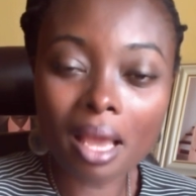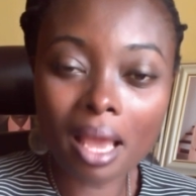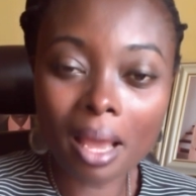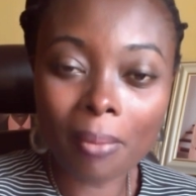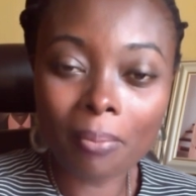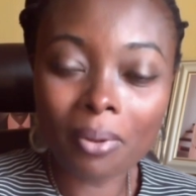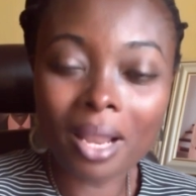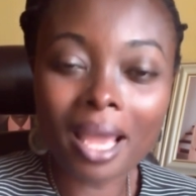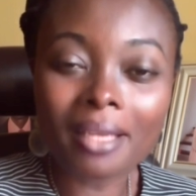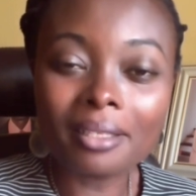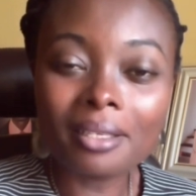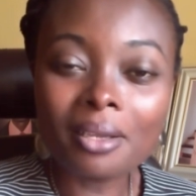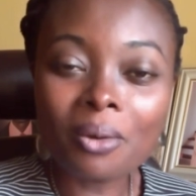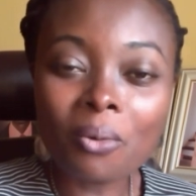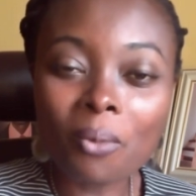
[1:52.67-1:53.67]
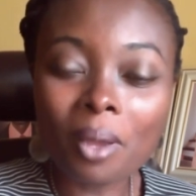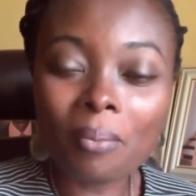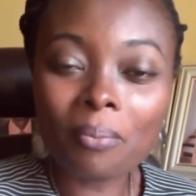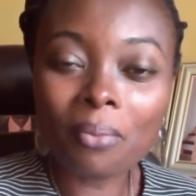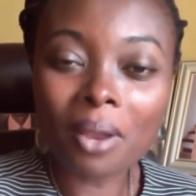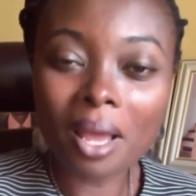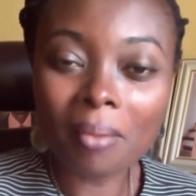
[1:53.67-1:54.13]
apply when
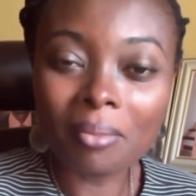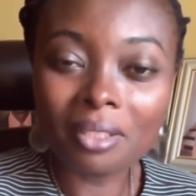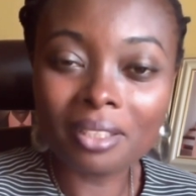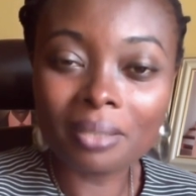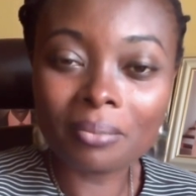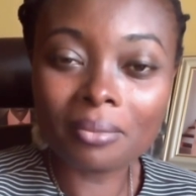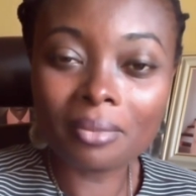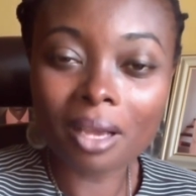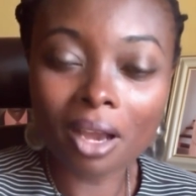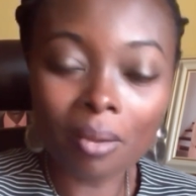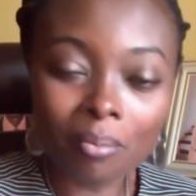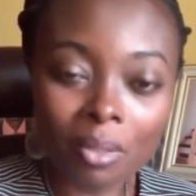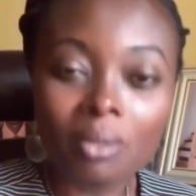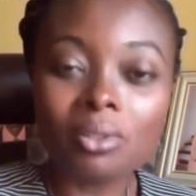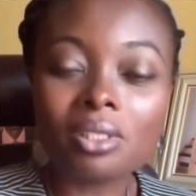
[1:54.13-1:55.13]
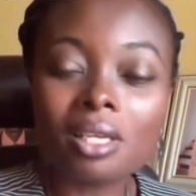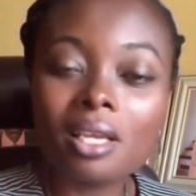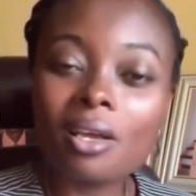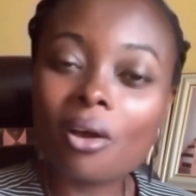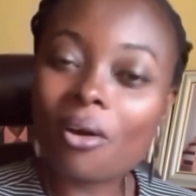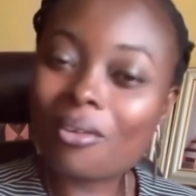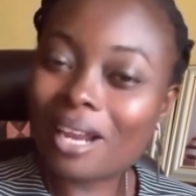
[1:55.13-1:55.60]
planning our meals.
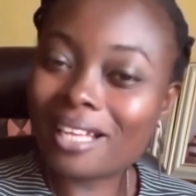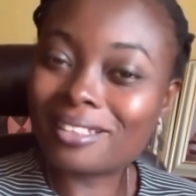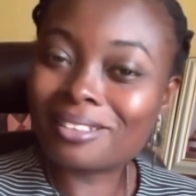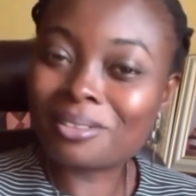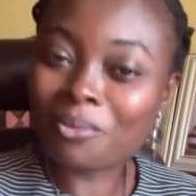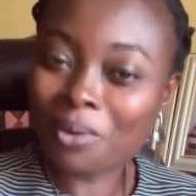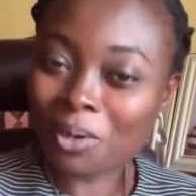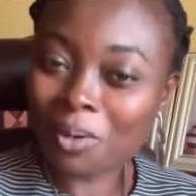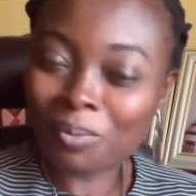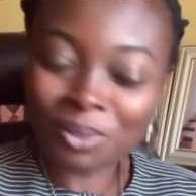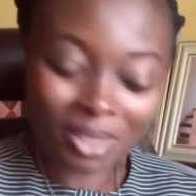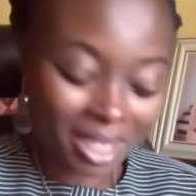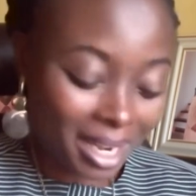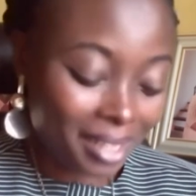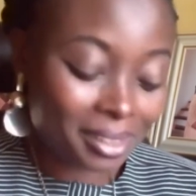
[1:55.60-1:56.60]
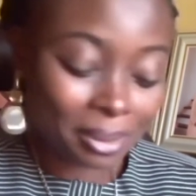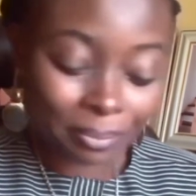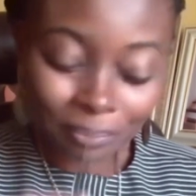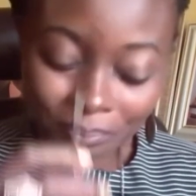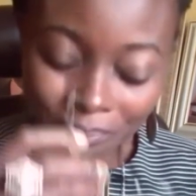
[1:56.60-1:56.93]
All right, welcome to class.